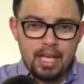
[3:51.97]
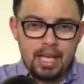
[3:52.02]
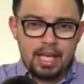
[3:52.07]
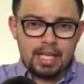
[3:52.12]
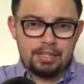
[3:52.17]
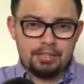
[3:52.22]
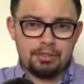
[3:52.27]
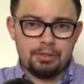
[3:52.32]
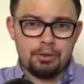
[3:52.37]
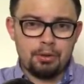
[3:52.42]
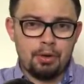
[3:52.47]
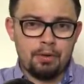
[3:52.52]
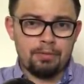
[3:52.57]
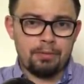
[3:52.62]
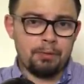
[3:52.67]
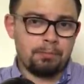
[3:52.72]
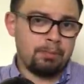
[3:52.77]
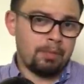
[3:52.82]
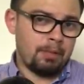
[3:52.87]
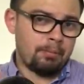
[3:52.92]
And so, if
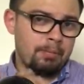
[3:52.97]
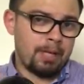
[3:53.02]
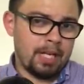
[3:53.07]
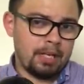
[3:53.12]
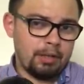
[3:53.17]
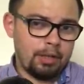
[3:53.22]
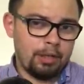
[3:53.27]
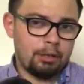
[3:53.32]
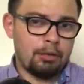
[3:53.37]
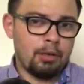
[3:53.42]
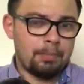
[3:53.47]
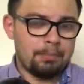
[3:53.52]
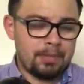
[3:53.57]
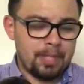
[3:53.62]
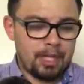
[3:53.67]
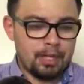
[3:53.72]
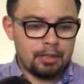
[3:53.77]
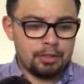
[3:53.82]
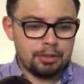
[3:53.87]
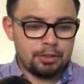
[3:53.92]
you put a barrier up
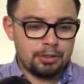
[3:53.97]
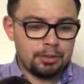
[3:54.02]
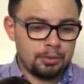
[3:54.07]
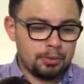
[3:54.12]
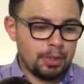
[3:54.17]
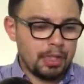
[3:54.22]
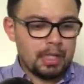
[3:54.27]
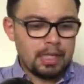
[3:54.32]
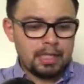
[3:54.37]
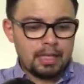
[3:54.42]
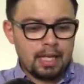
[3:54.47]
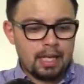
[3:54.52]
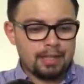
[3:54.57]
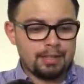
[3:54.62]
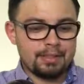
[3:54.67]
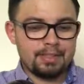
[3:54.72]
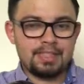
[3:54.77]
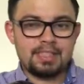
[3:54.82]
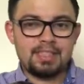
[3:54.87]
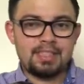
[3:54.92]
there to kind
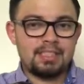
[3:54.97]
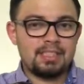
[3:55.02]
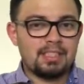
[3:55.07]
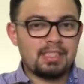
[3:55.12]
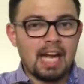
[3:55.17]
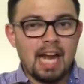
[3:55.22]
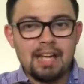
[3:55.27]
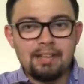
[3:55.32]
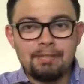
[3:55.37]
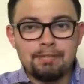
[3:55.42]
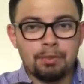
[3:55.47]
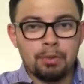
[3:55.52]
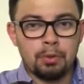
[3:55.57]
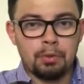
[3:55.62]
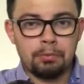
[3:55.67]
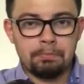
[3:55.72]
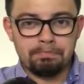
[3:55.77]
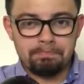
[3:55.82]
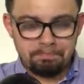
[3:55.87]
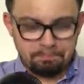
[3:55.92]
of
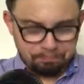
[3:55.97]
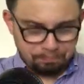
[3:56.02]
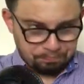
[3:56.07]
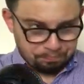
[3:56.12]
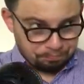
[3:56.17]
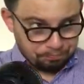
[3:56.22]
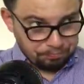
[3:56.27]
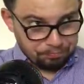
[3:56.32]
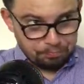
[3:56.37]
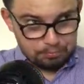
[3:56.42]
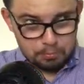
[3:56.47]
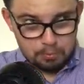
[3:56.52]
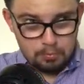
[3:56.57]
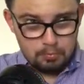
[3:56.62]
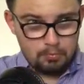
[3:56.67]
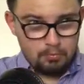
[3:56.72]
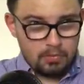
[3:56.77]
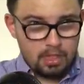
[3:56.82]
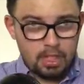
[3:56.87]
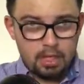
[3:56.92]
stifle,
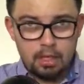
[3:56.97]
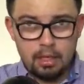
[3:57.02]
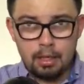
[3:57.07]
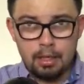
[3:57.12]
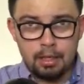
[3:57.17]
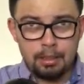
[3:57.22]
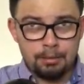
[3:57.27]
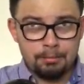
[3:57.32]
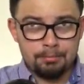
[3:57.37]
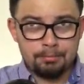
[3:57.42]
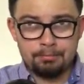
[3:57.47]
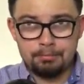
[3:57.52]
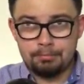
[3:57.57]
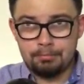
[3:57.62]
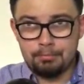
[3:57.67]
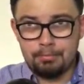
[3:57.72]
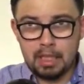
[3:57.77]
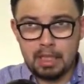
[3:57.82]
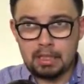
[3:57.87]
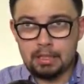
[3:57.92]
um,
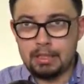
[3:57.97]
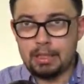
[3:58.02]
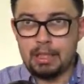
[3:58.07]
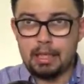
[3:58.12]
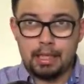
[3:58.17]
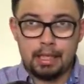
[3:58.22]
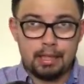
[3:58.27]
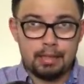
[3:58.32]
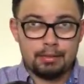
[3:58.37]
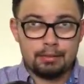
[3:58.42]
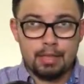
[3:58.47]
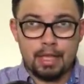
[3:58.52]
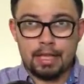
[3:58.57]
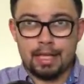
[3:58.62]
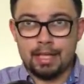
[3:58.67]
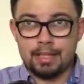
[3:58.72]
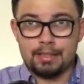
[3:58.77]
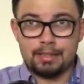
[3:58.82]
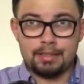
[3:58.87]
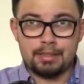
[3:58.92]
I
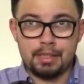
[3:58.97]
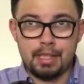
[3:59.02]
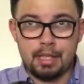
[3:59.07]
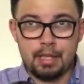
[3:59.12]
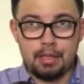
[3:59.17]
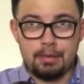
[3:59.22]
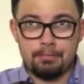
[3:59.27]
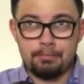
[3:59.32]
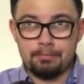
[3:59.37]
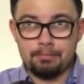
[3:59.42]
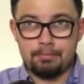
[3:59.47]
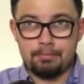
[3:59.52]
guess, um,